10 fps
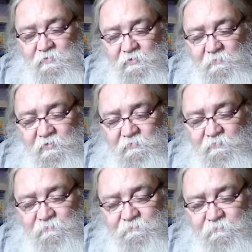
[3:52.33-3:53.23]
come on.
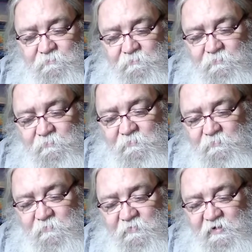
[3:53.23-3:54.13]

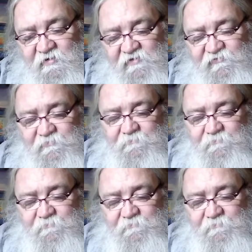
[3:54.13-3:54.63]
There it is.